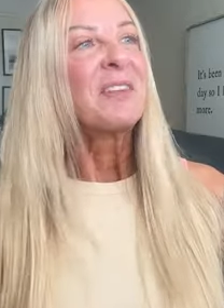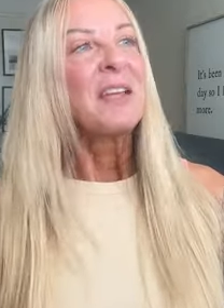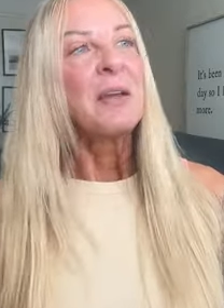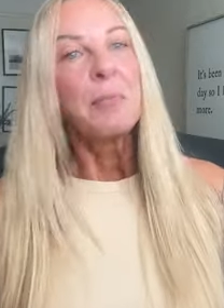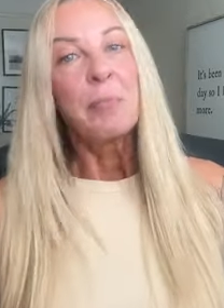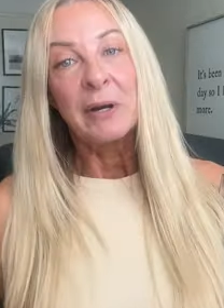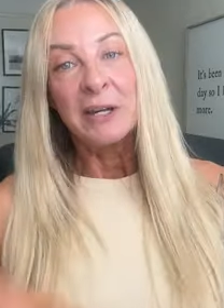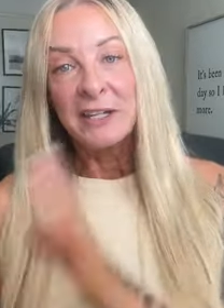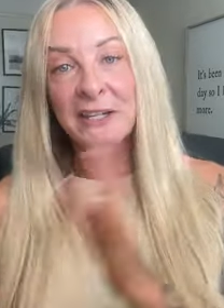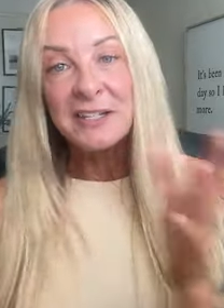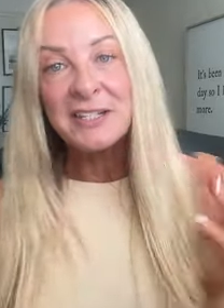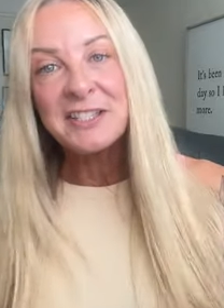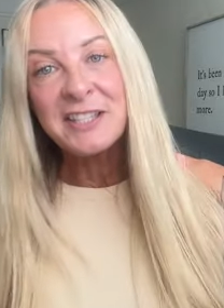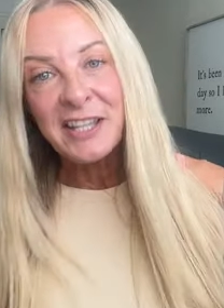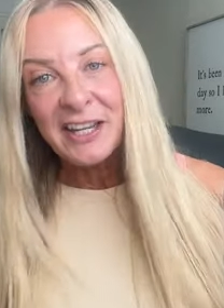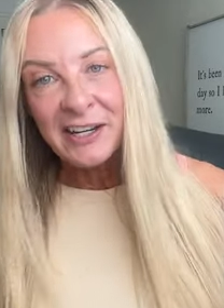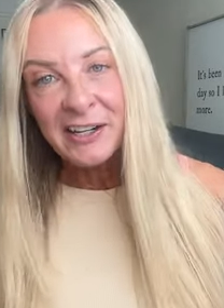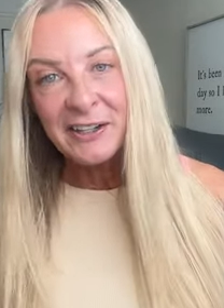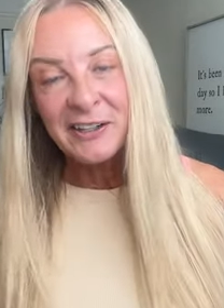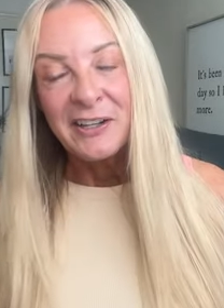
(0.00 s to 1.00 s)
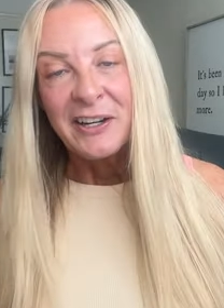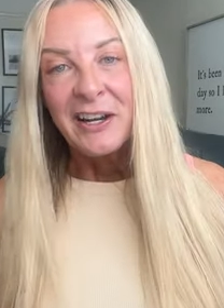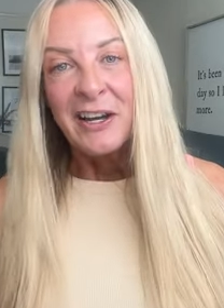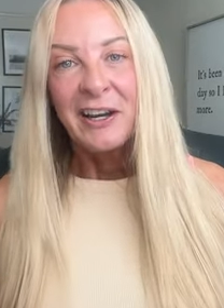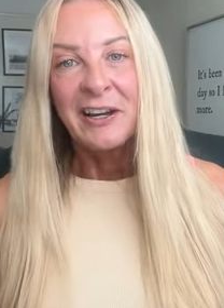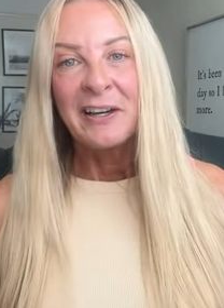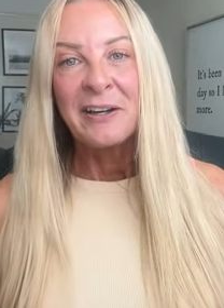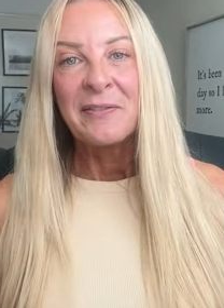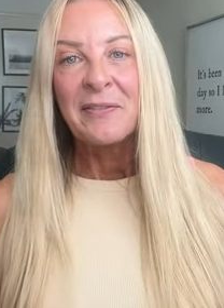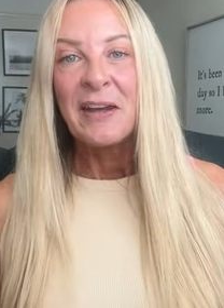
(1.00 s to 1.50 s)
But it is there.
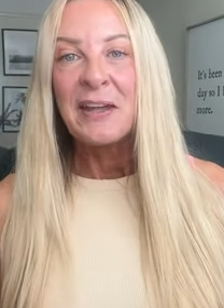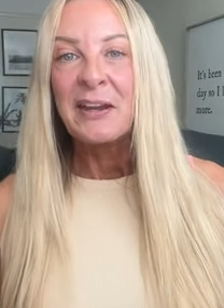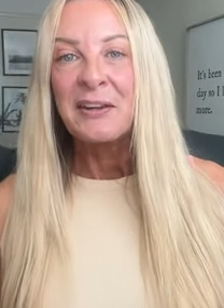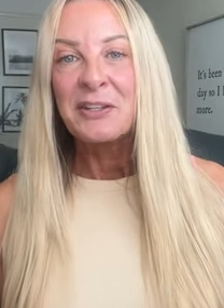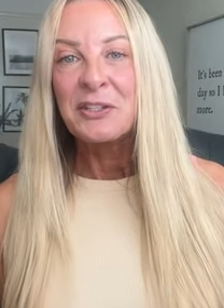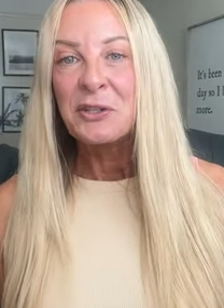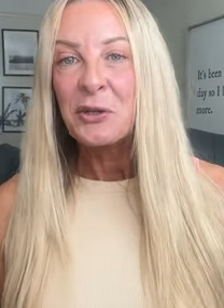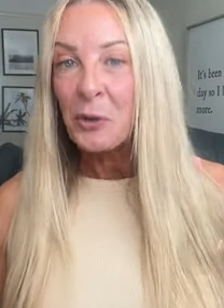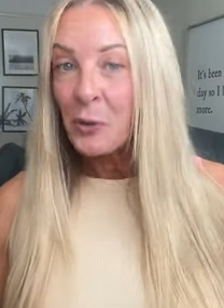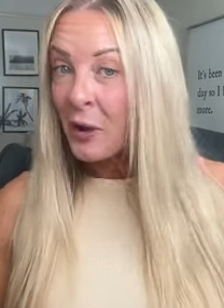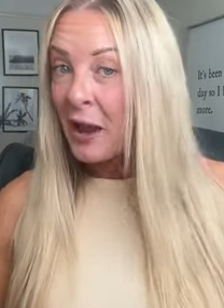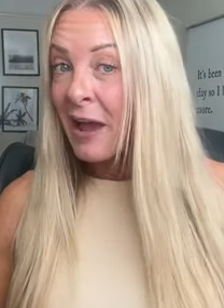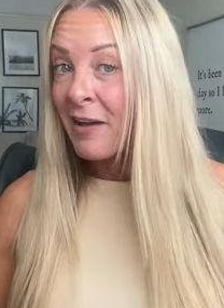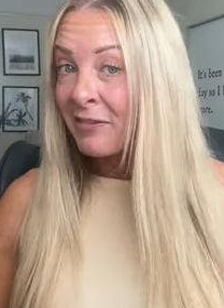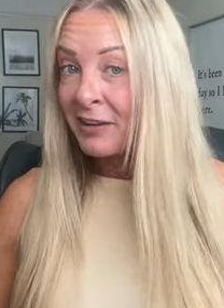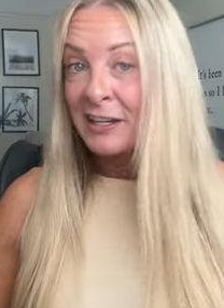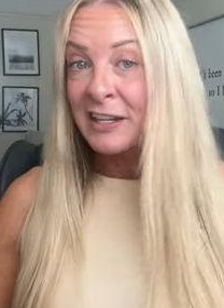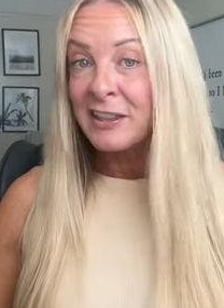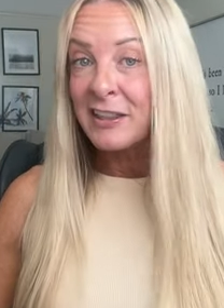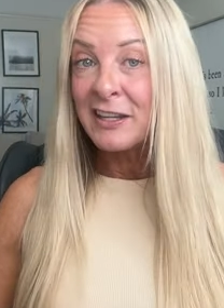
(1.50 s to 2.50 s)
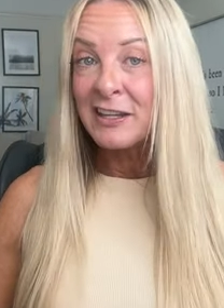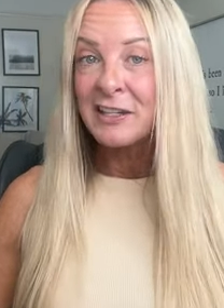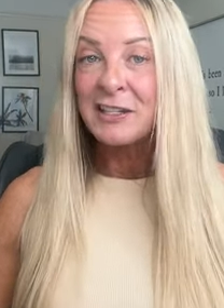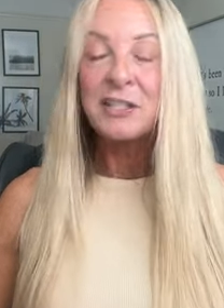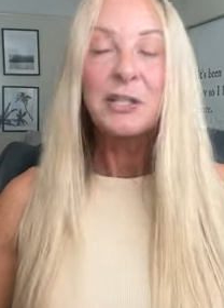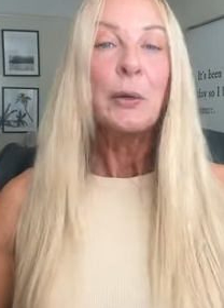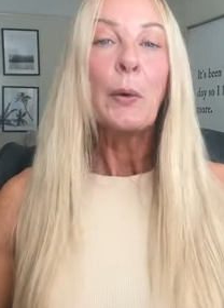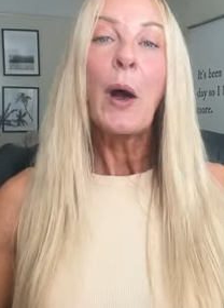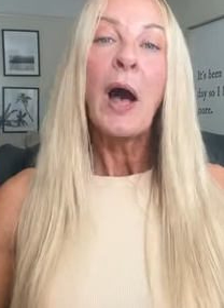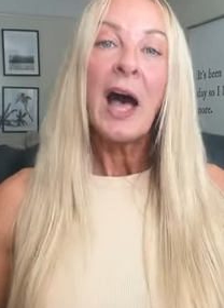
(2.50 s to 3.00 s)
I don't have anything
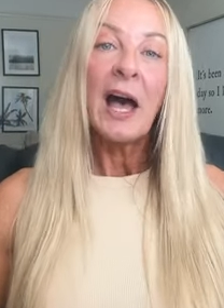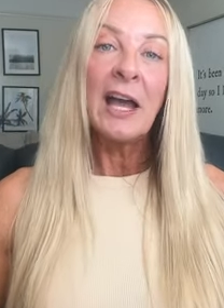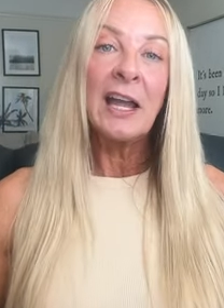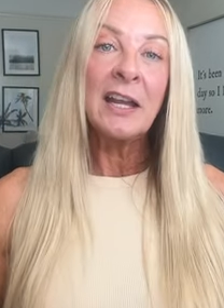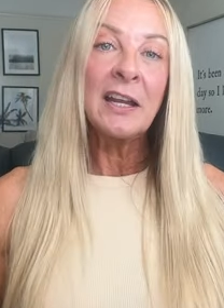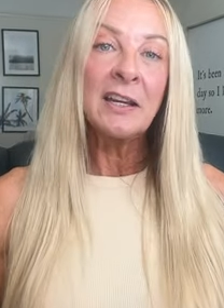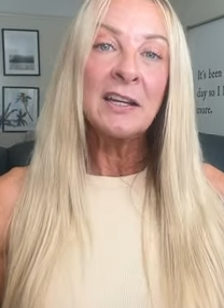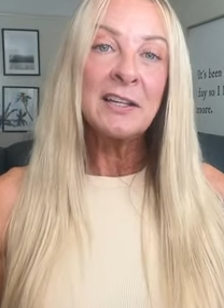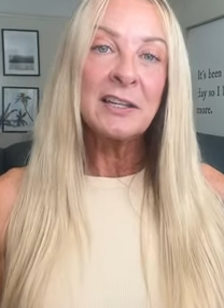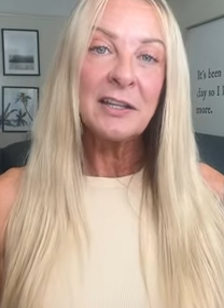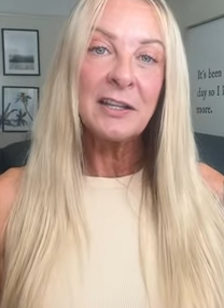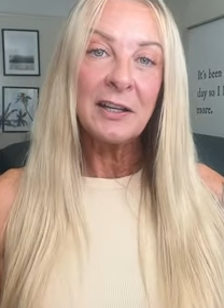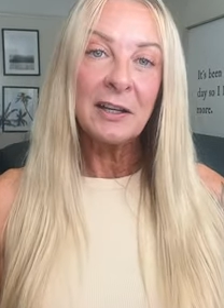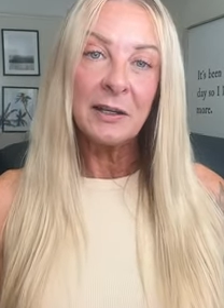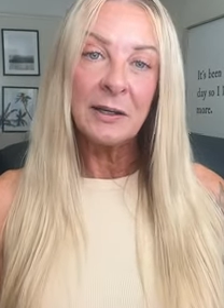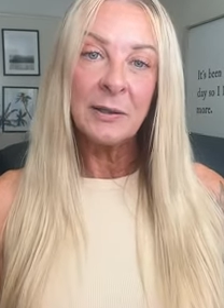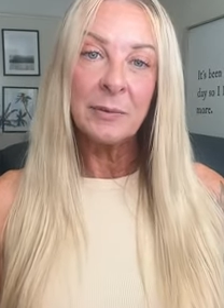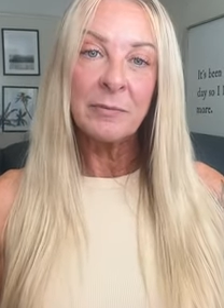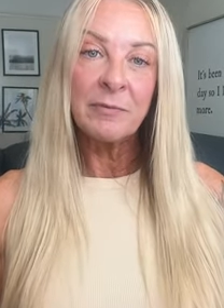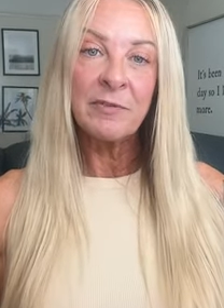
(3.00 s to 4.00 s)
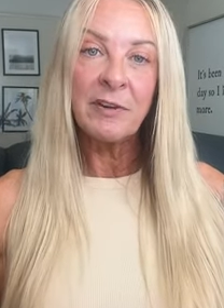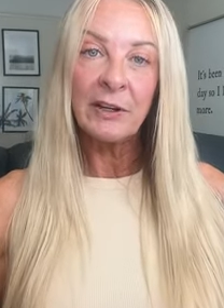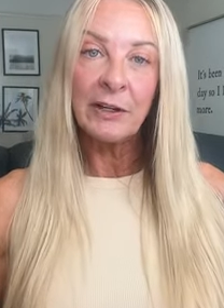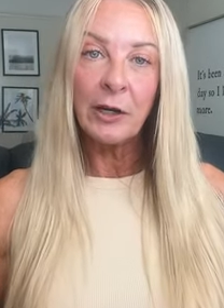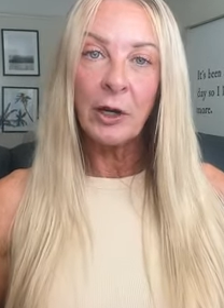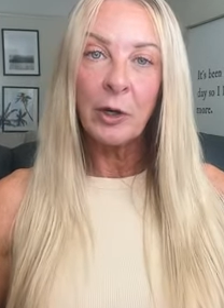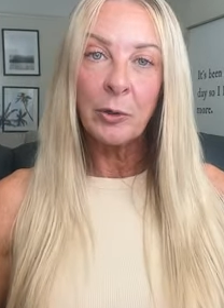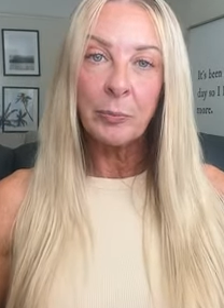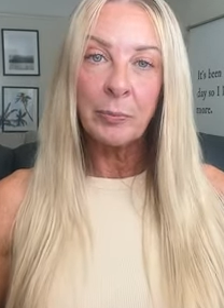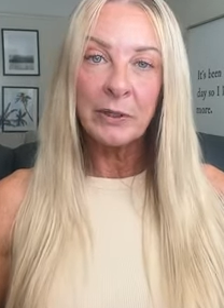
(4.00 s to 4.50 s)
to hide.
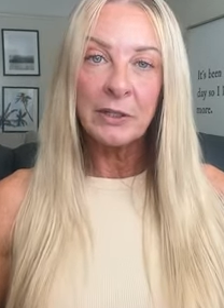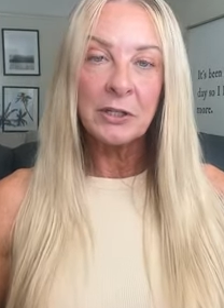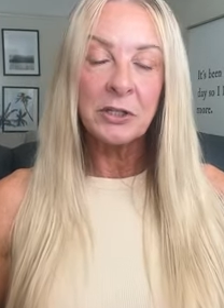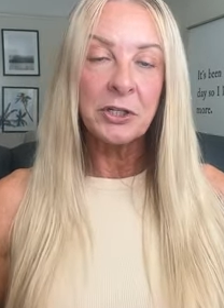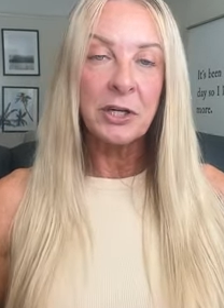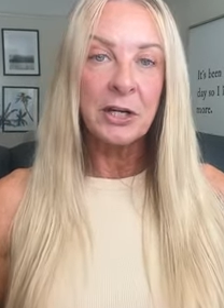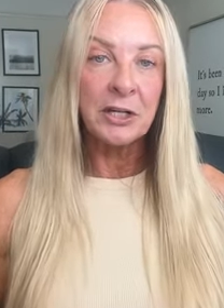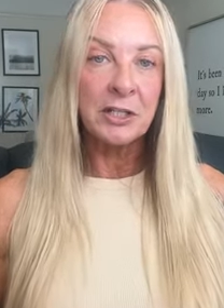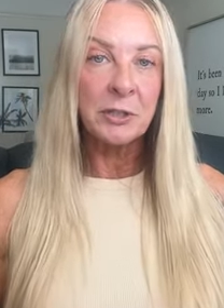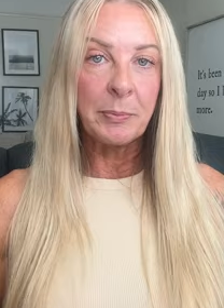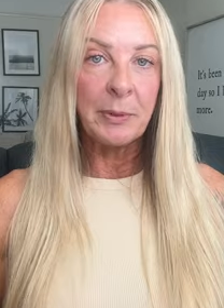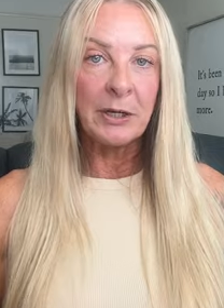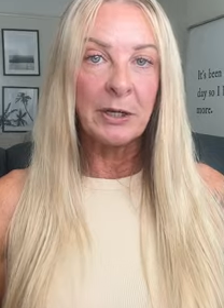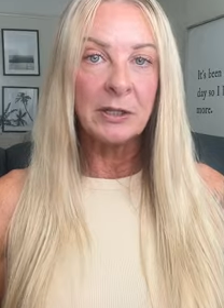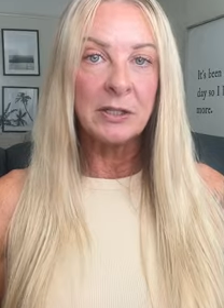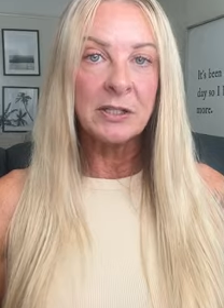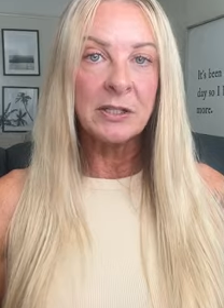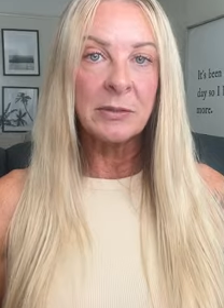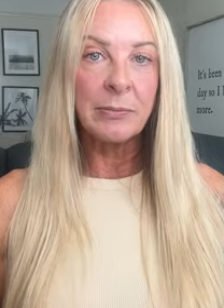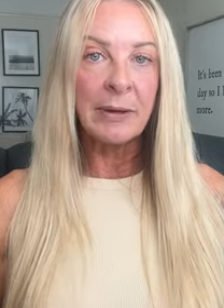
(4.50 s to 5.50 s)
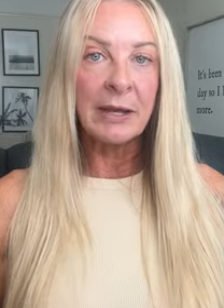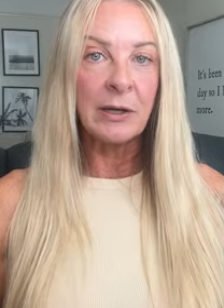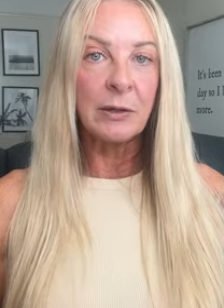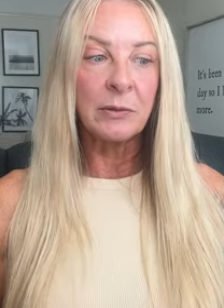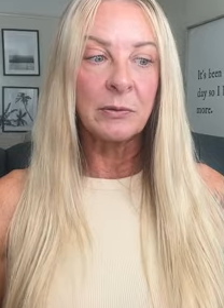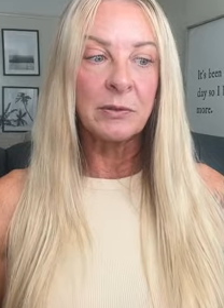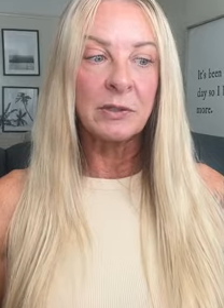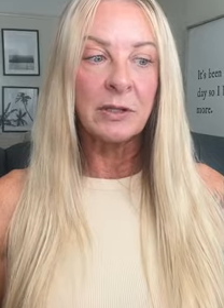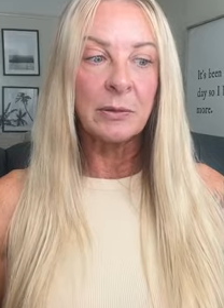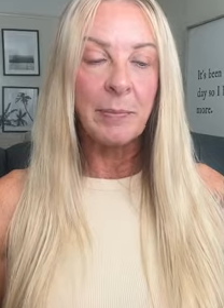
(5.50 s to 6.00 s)
Very open and transparent
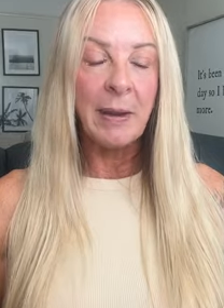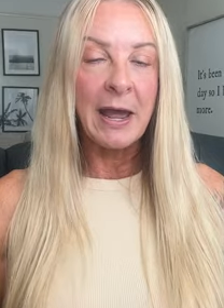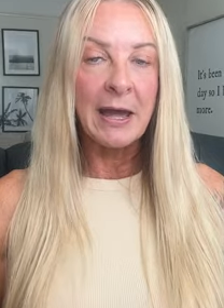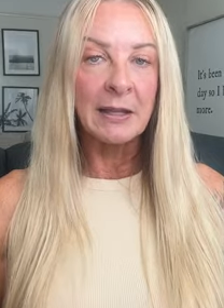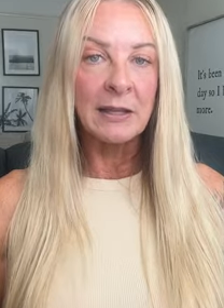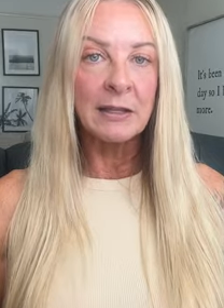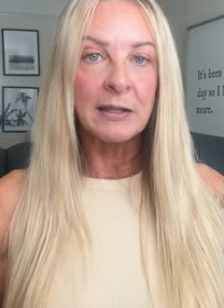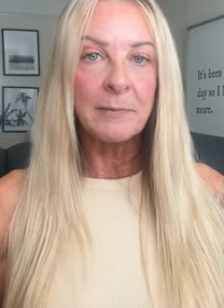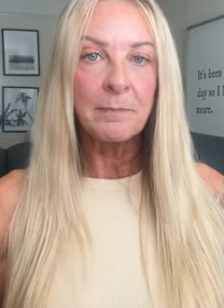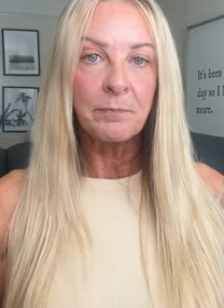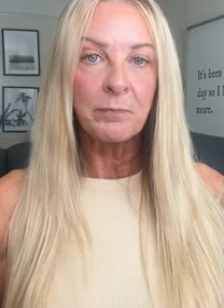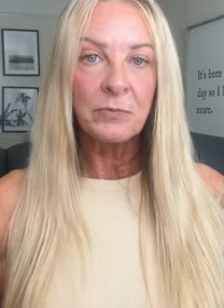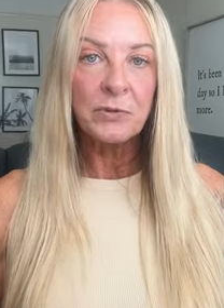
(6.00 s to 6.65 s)
about the path.